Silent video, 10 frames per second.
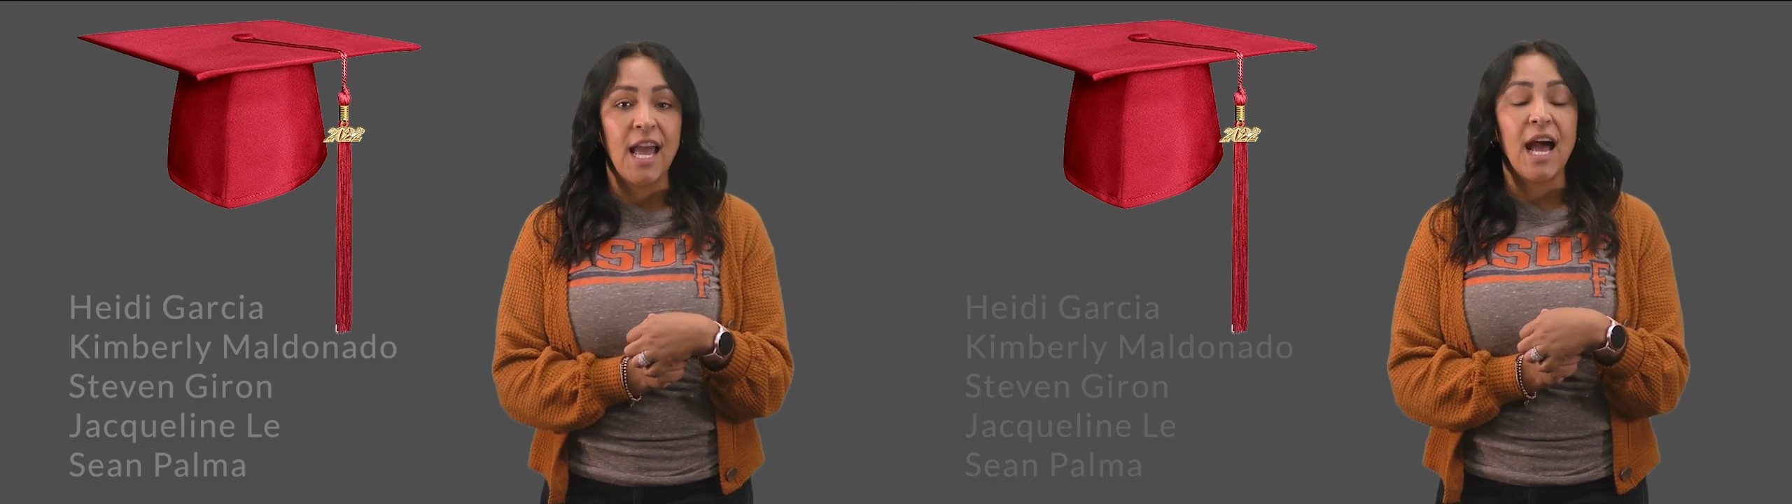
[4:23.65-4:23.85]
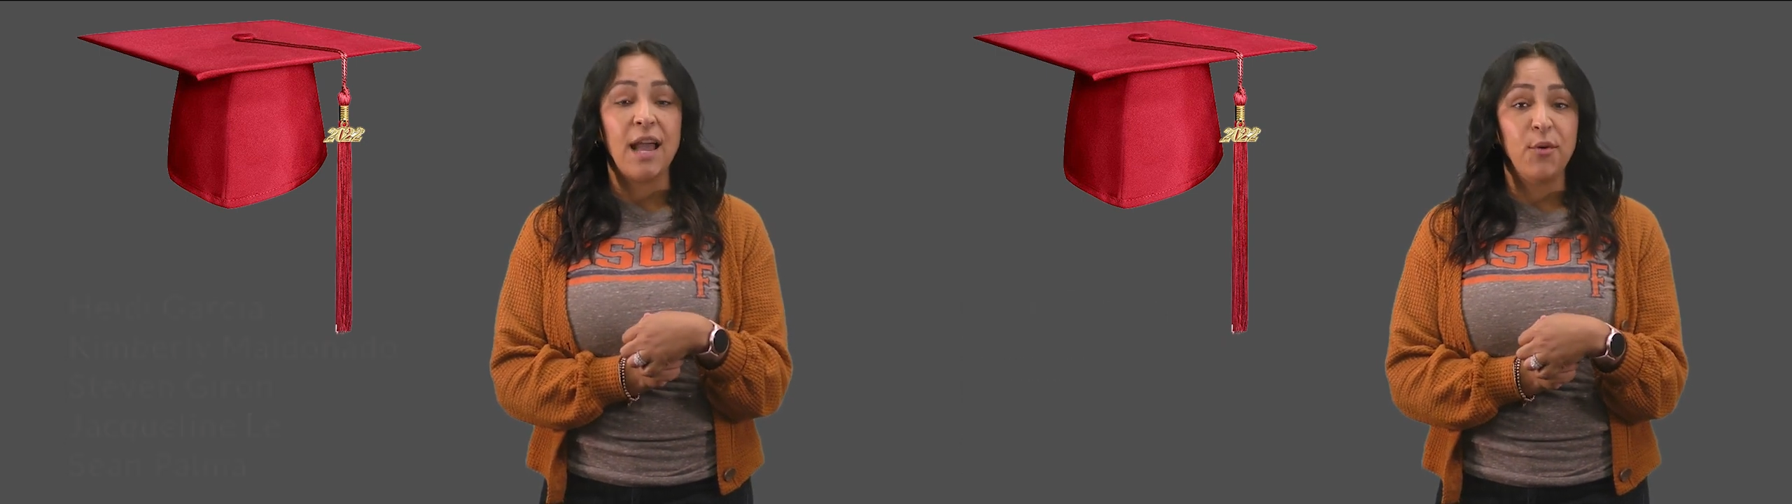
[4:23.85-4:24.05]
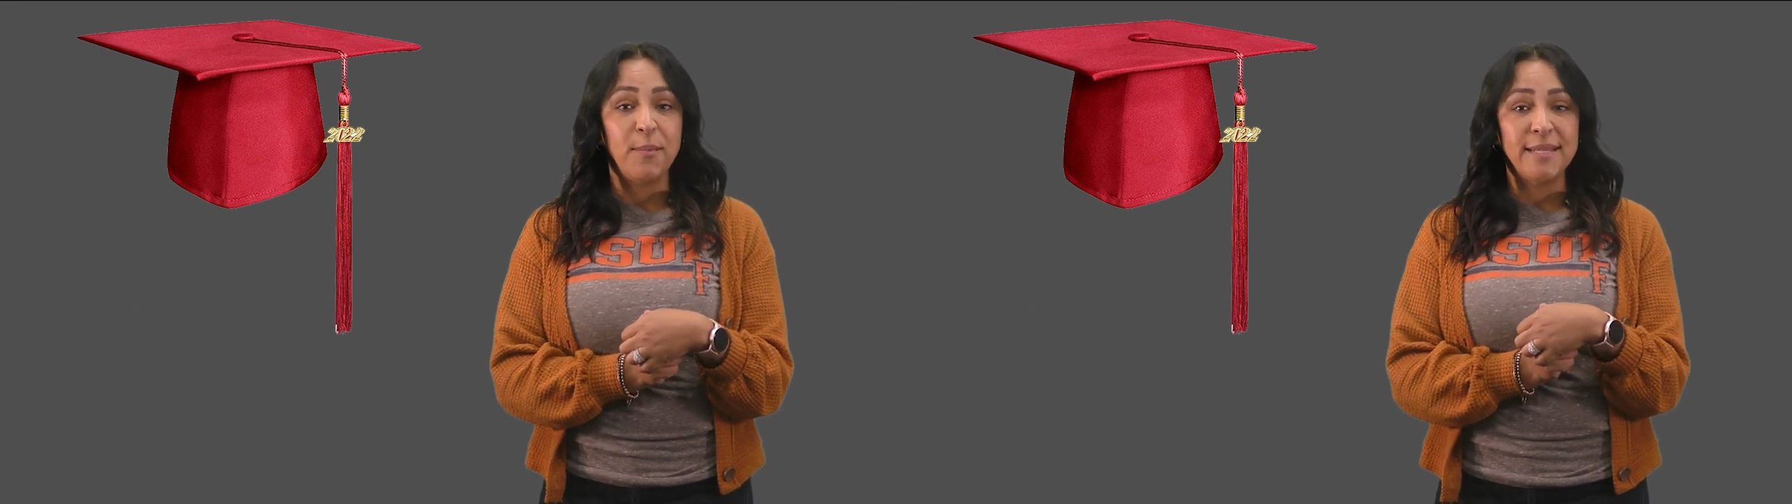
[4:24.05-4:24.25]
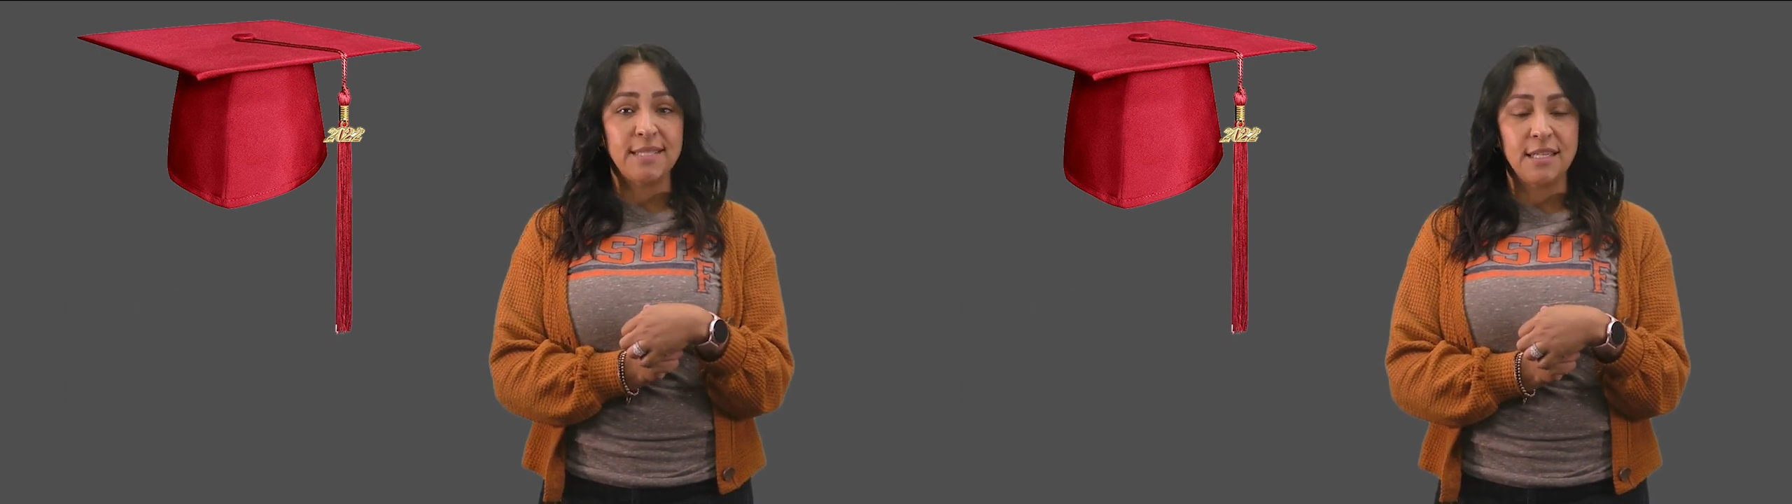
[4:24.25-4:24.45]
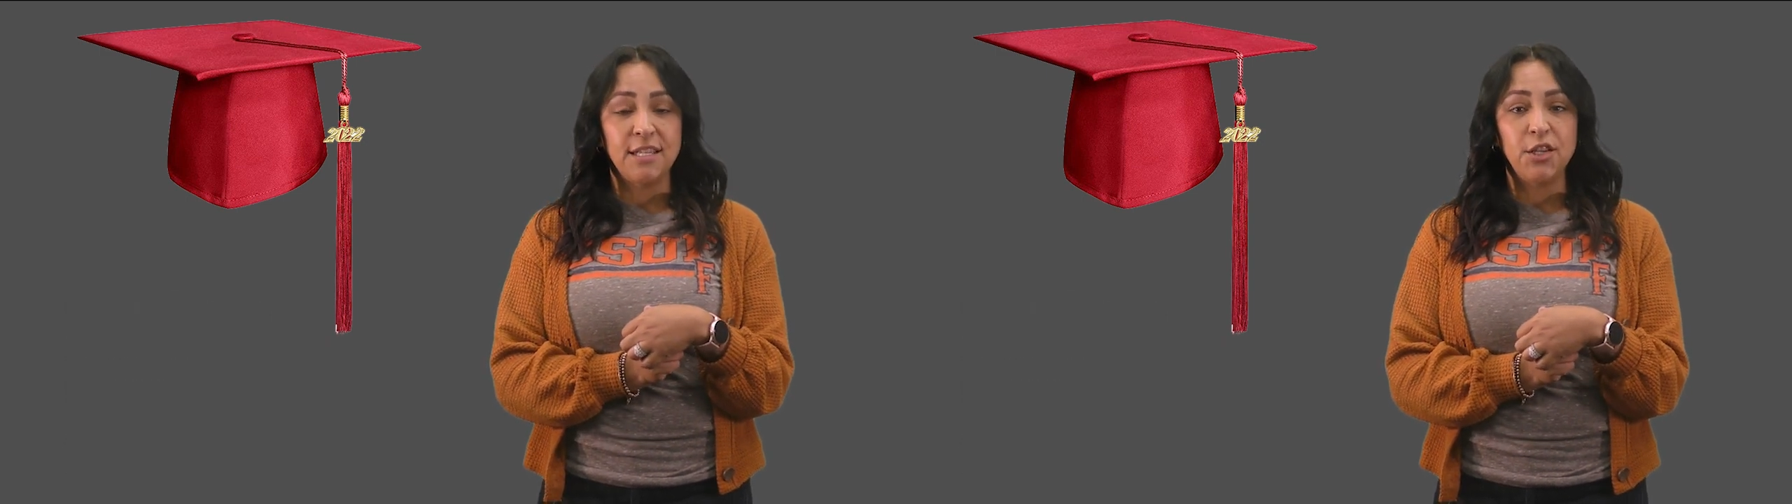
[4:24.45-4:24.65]
I will be
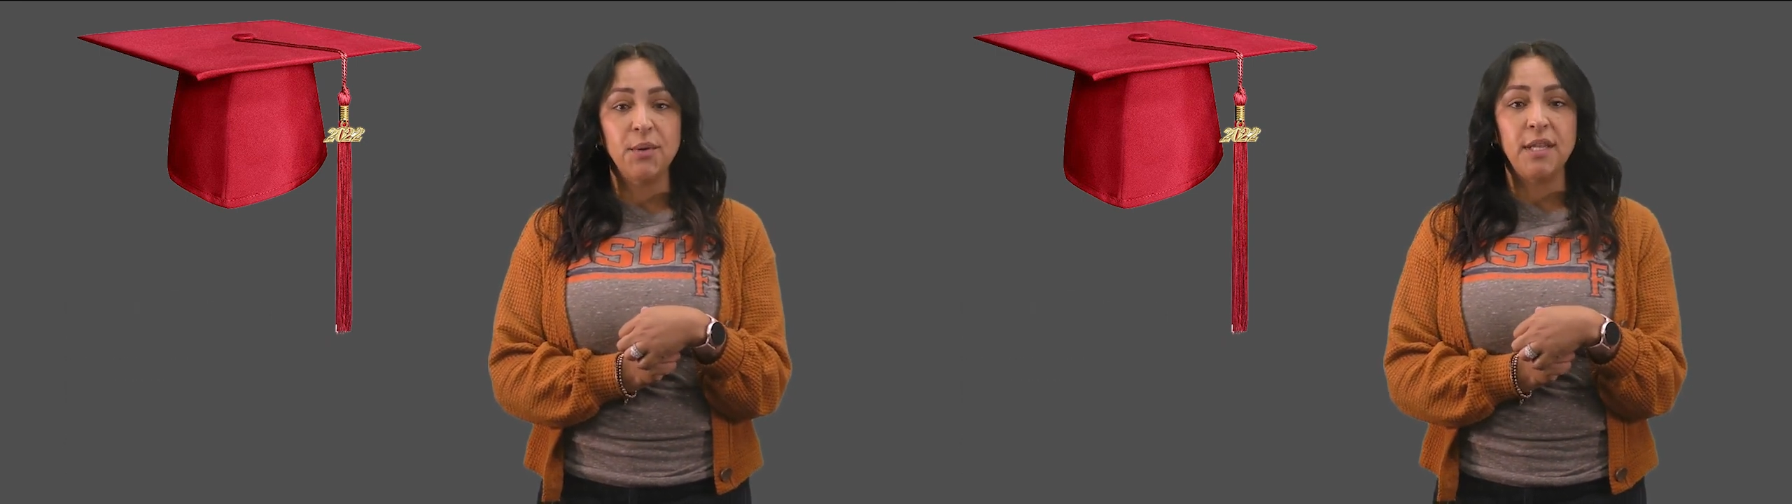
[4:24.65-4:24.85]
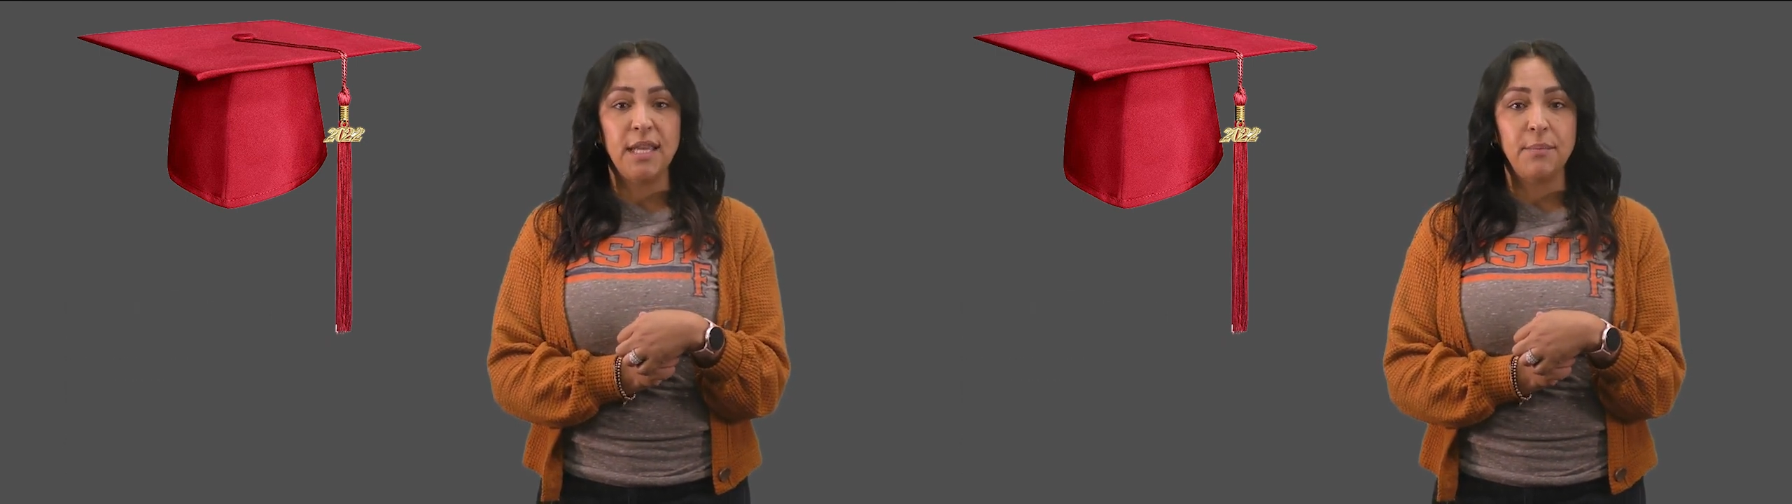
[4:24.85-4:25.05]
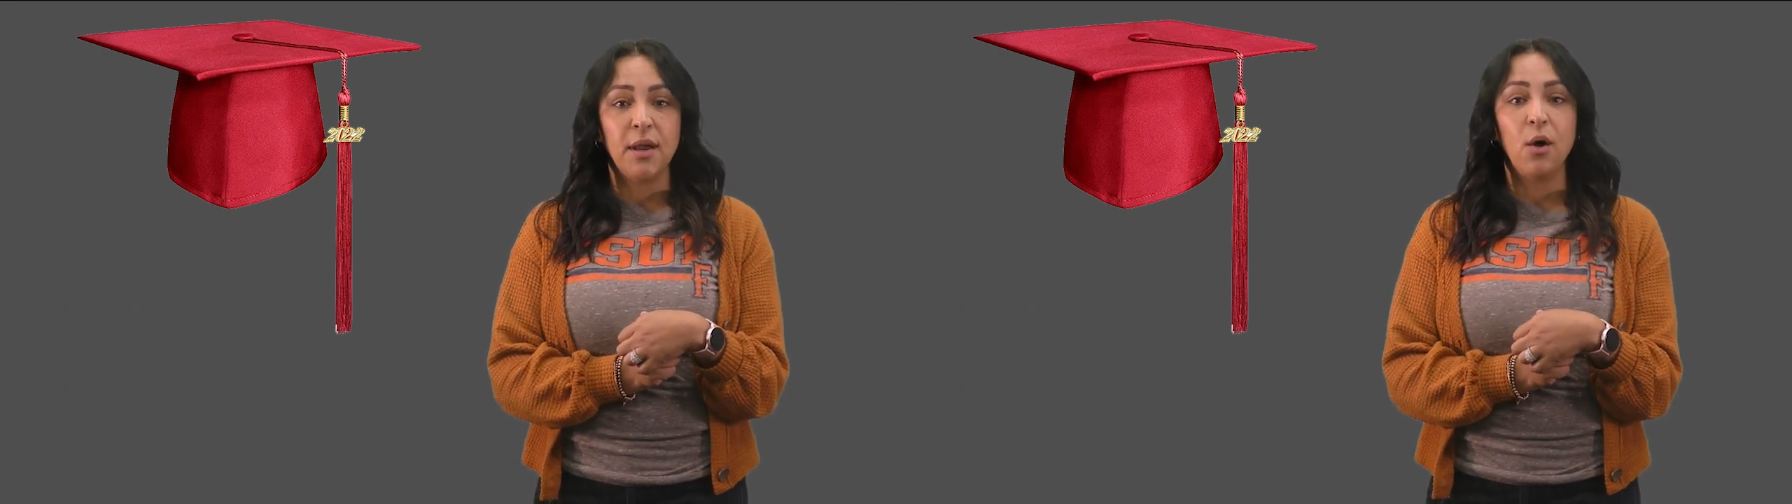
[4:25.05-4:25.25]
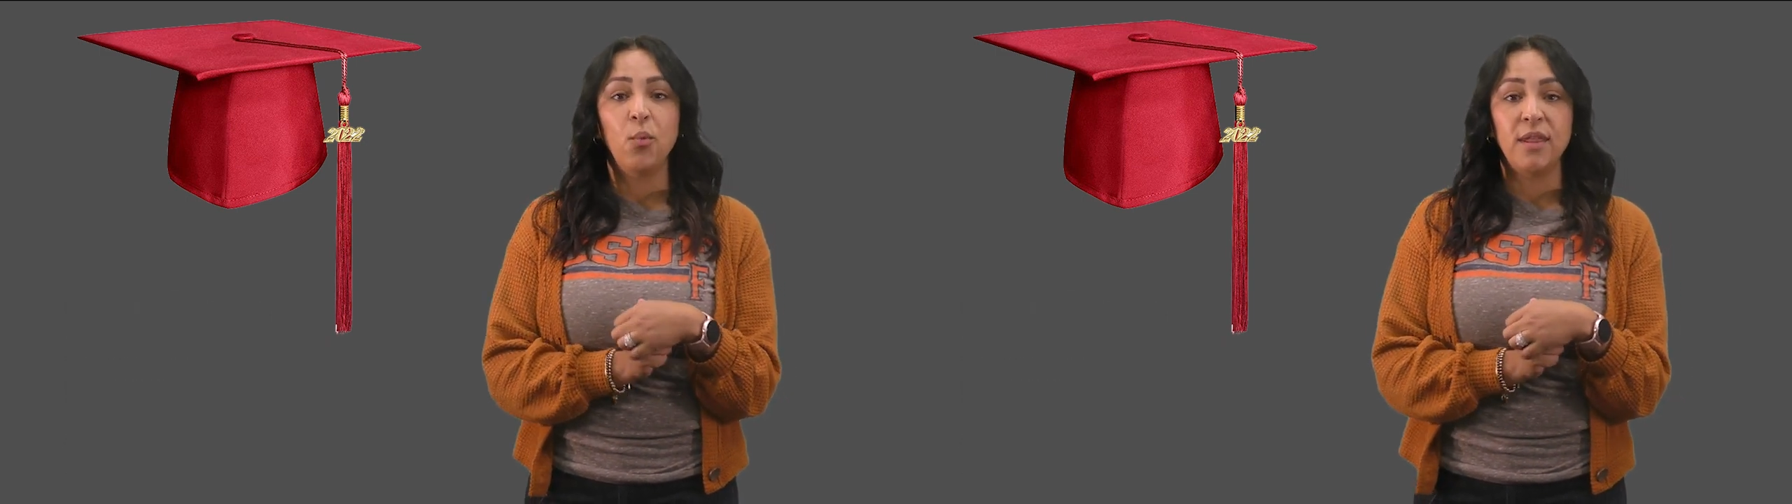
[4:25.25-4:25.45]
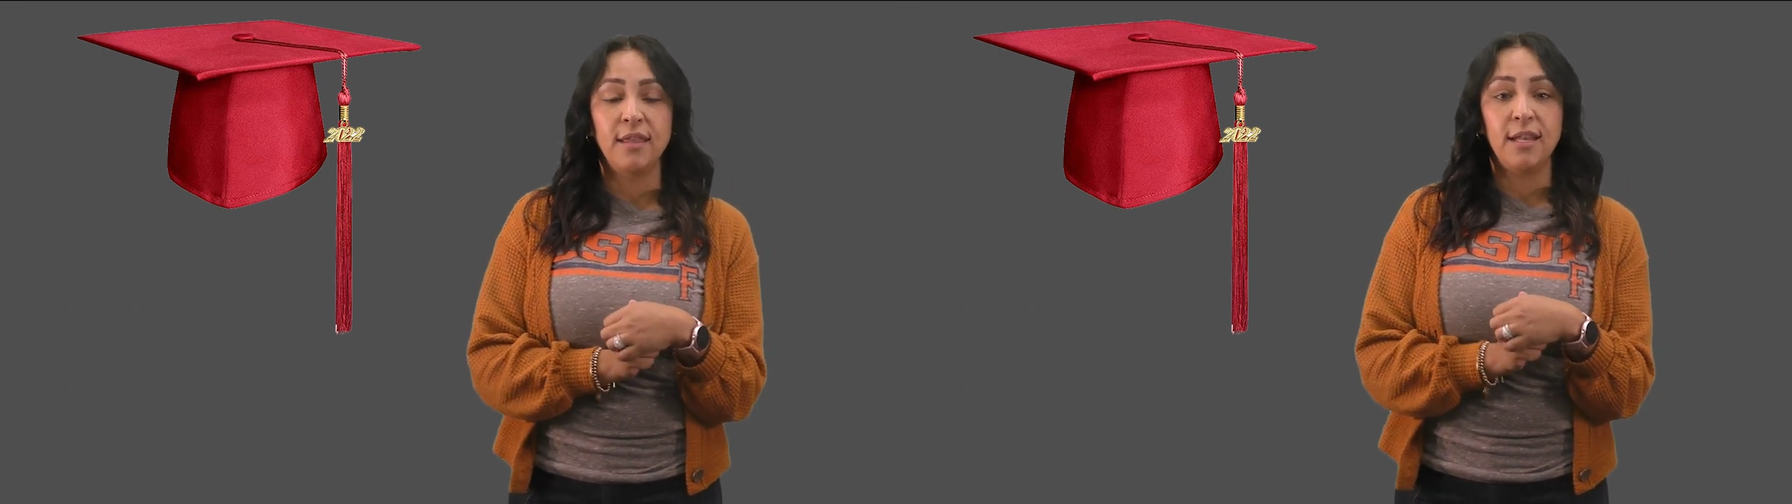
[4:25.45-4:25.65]
sending you an email with